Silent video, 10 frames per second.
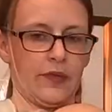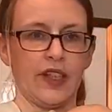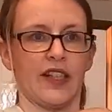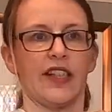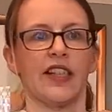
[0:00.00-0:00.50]

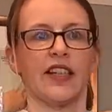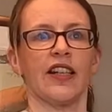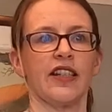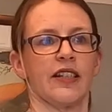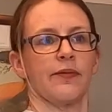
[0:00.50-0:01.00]
nice and
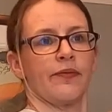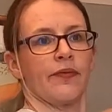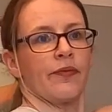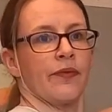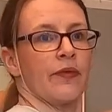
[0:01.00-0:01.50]
tight
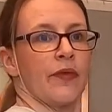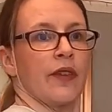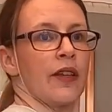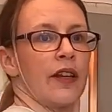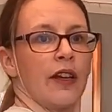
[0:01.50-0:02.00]

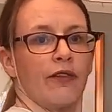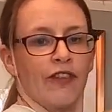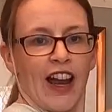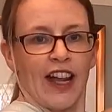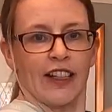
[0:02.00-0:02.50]
and
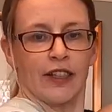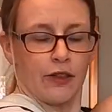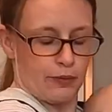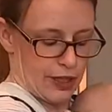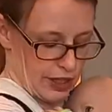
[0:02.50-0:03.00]
flat
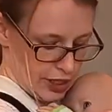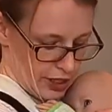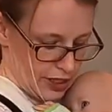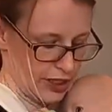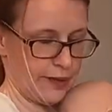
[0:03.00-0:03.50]
on my
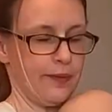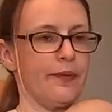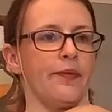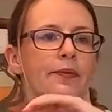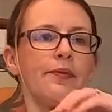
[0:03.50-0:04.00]
chest,
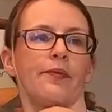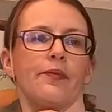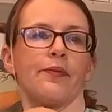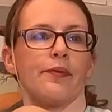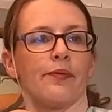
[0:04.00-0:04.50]

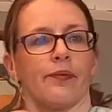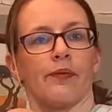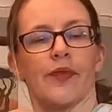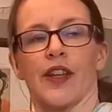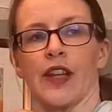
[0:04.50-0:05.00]

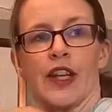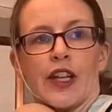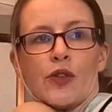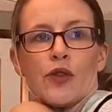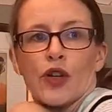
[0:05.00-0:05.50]
so that
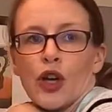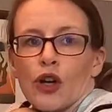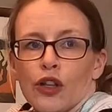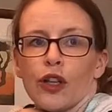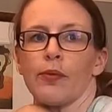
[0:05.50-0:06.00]
they're not
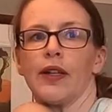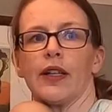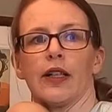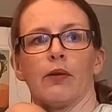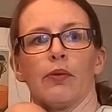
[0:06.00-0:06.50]
curled up in a
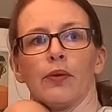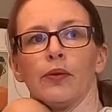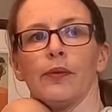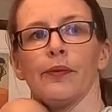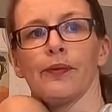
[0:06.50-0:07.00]
little
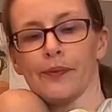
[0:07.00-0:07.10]
ball.